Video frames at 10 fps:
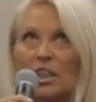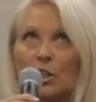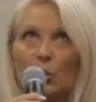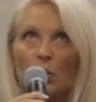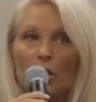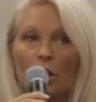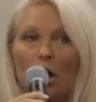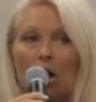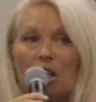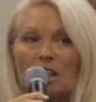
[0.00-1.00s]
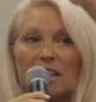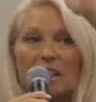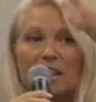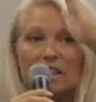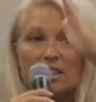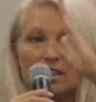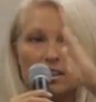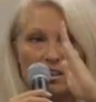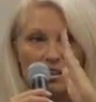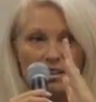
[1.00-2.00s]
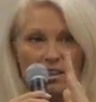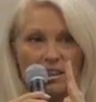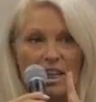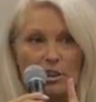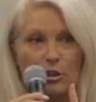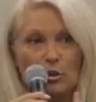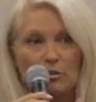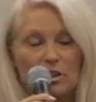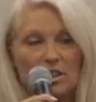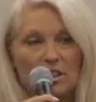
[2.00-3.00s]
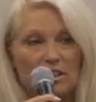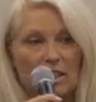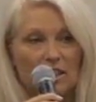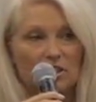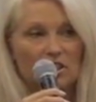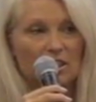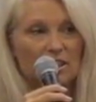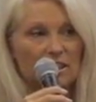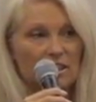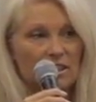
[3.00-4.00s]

You are calling in that universal intelligence